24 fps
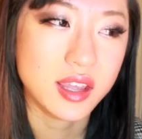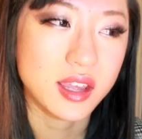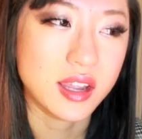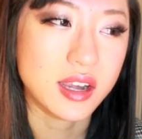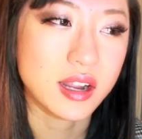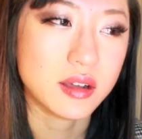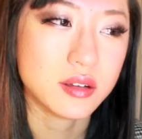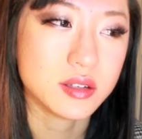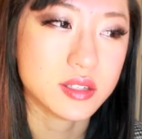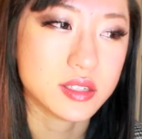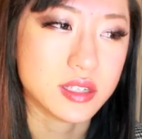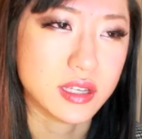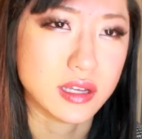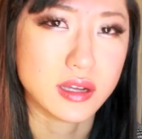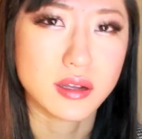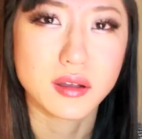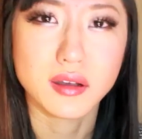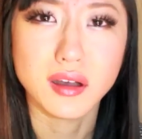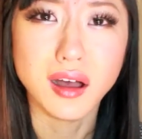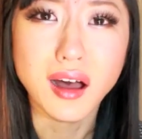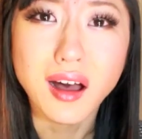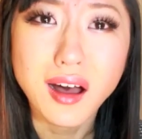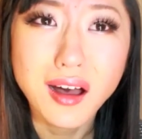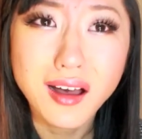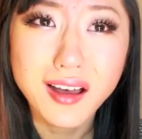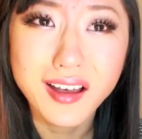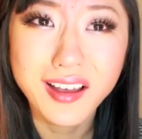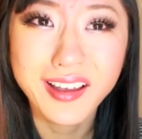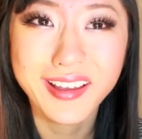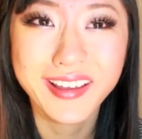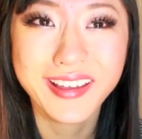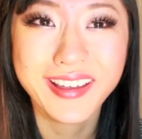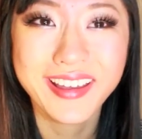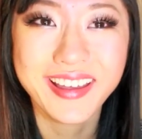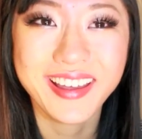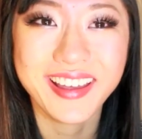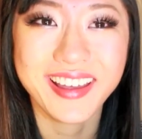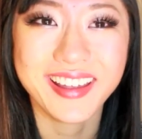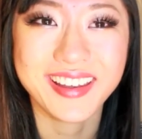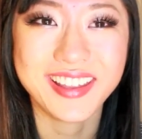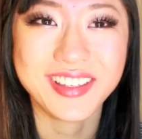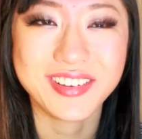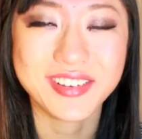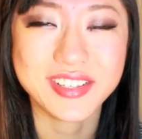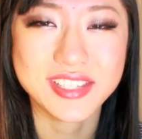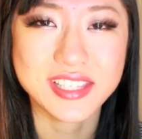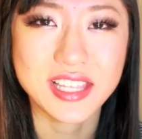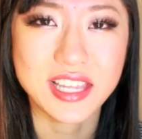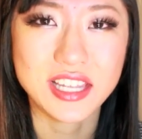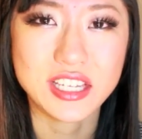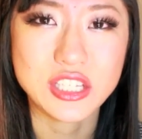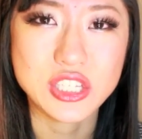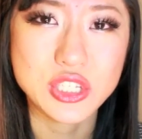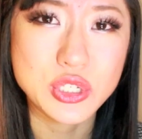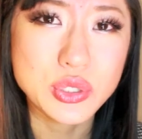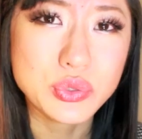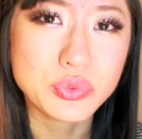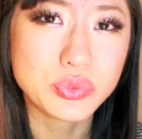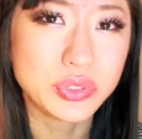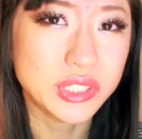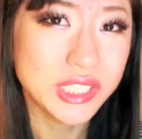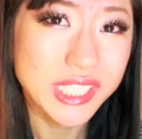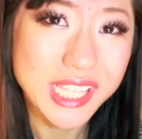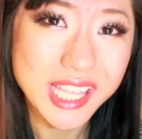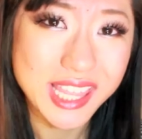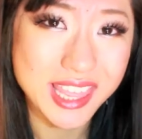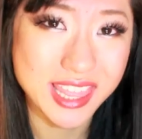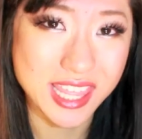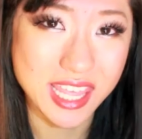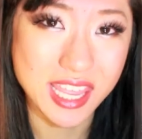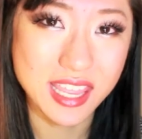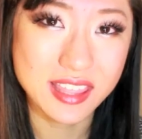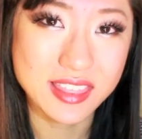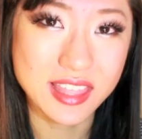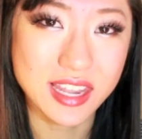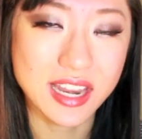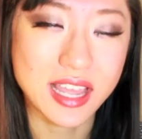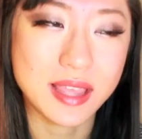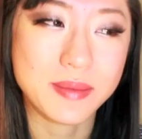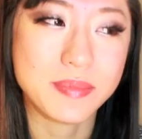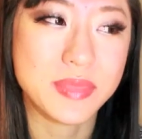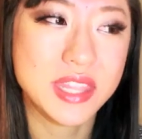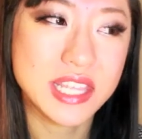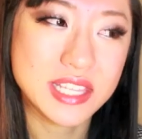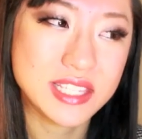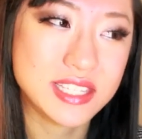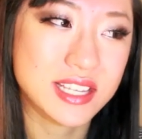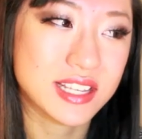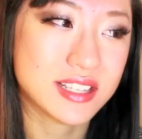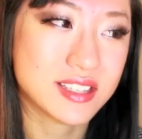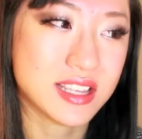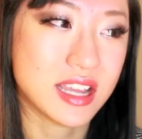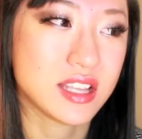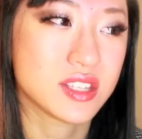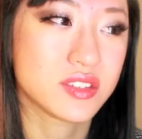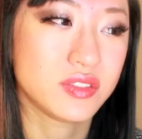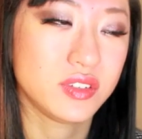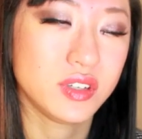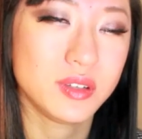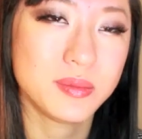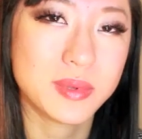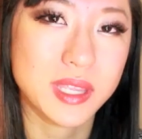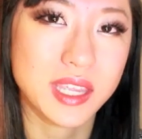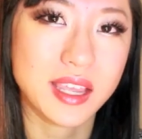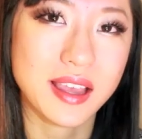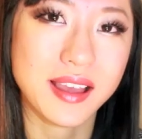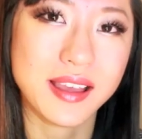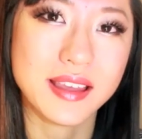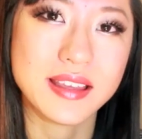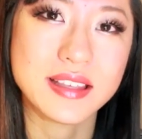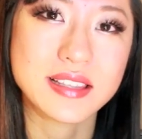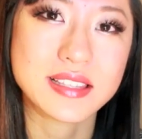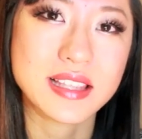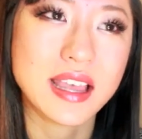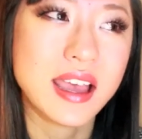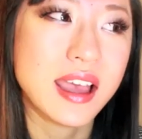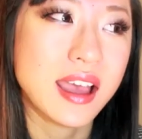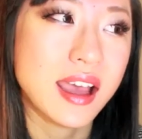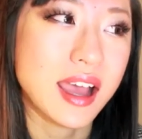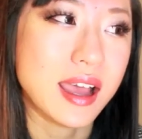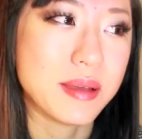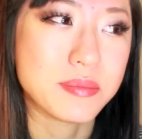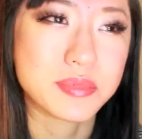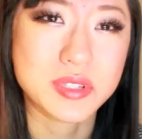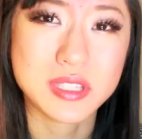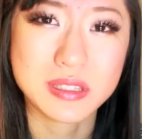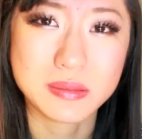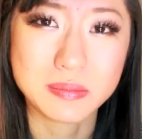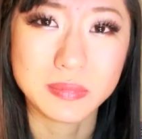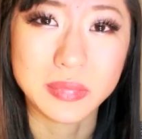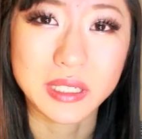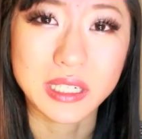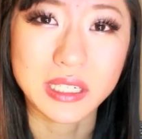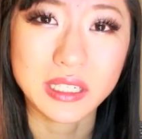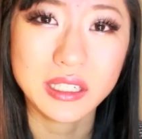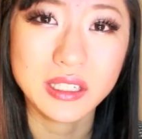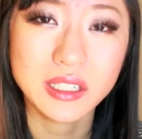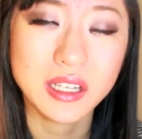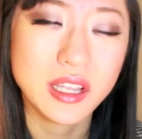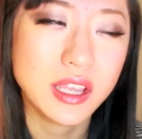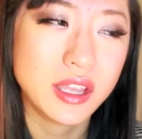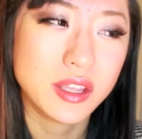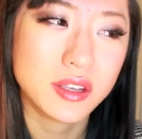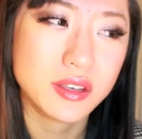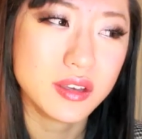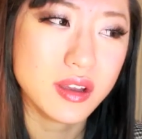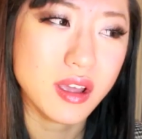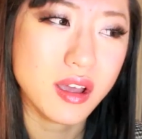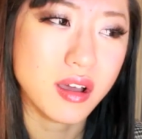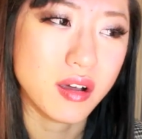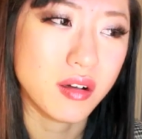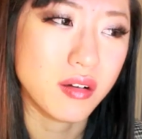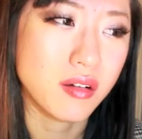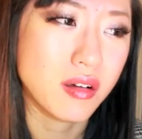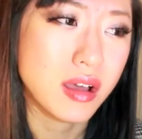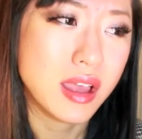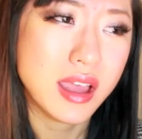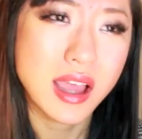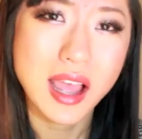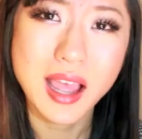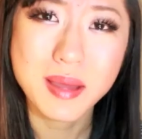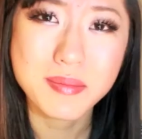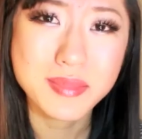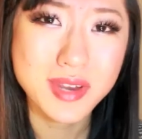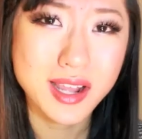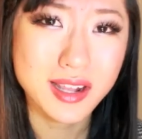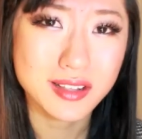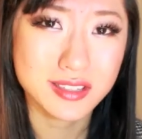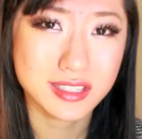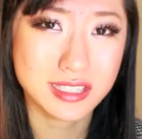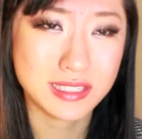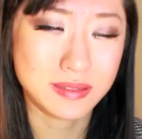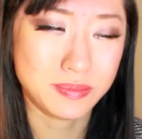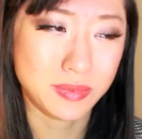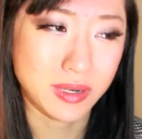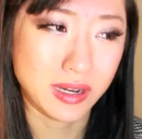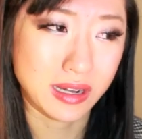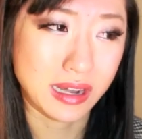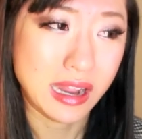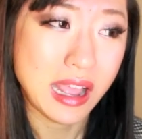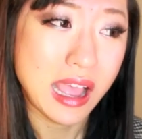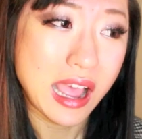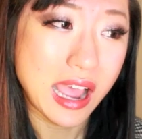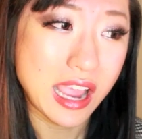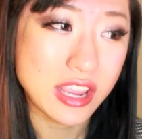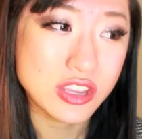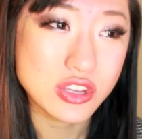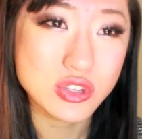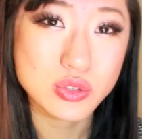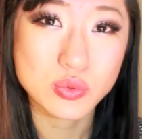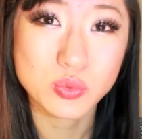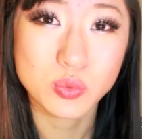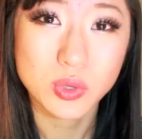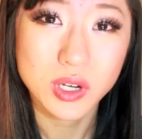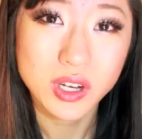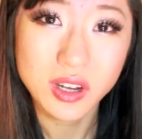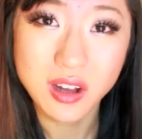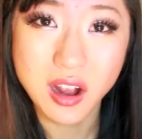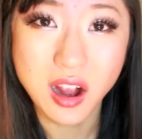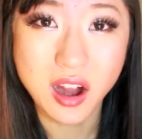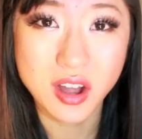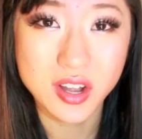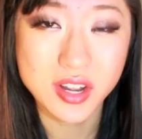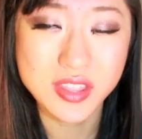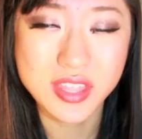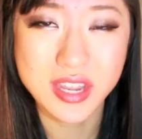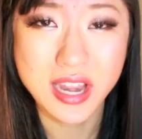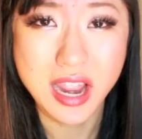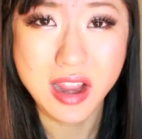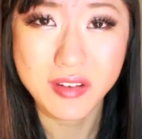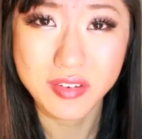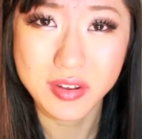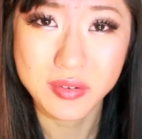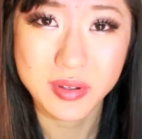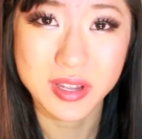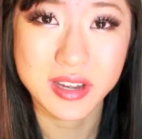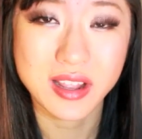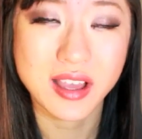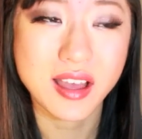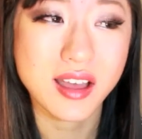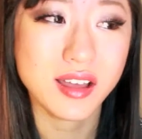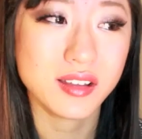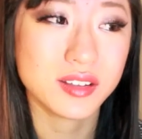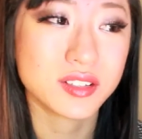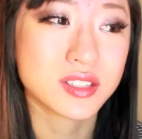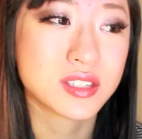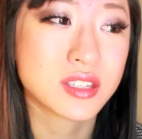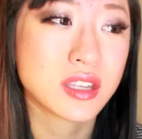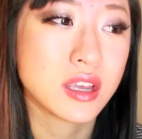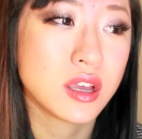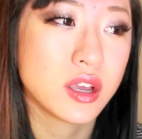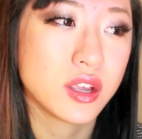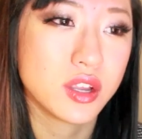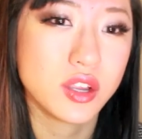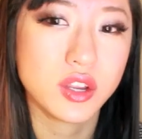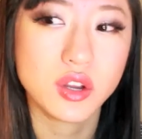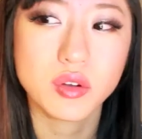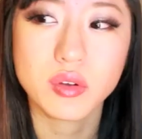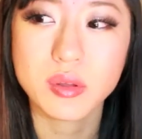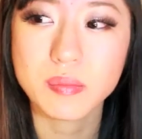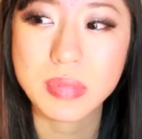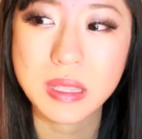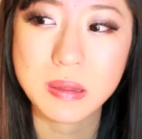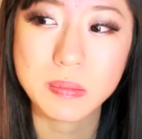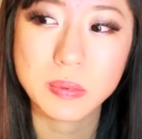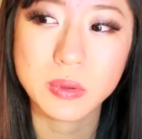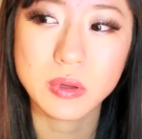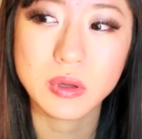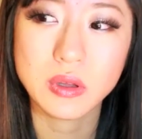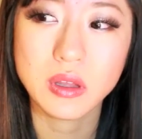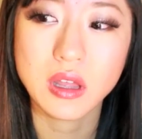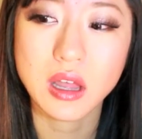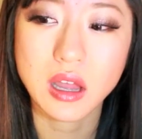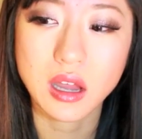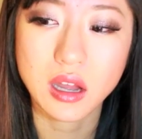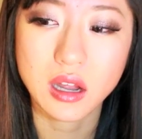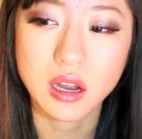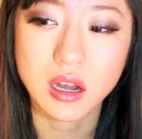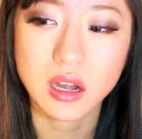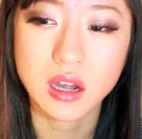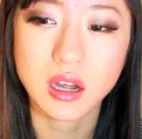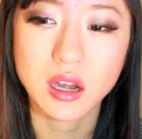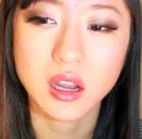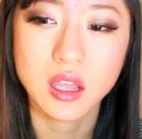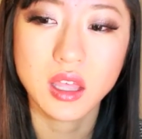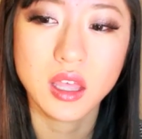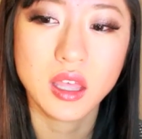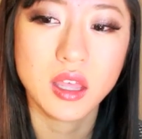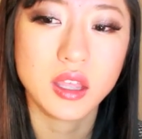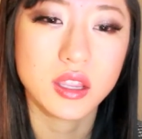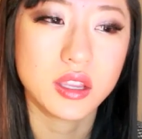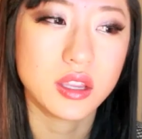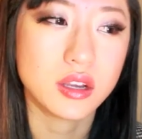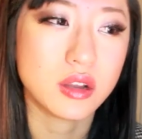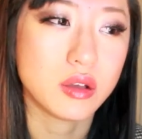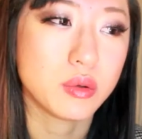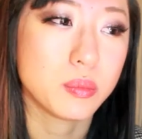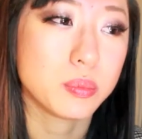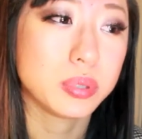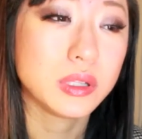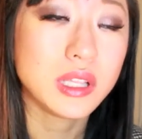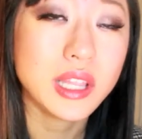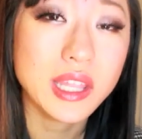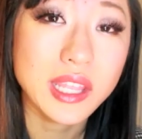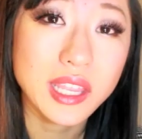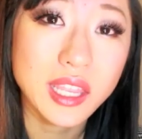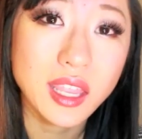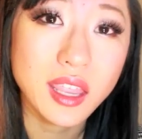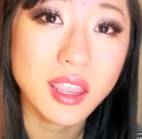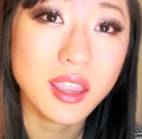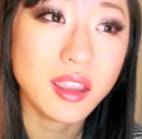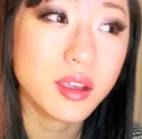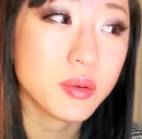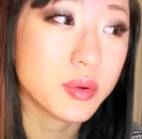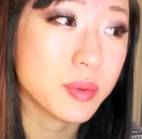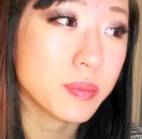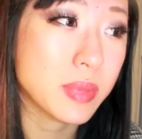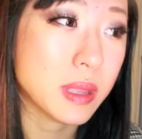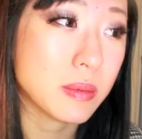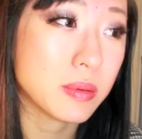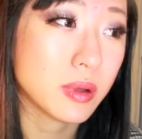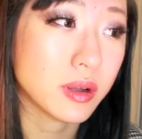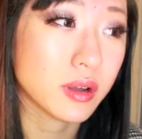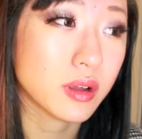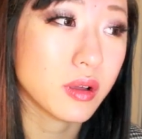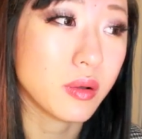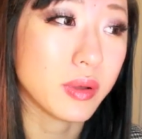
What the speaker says: And I was like, huh? And he was like, do you really think that I'm this successful because I'm smart? No, I'm not smart. I just work harder than everyone else. You know, when people are, you know, playing, when people are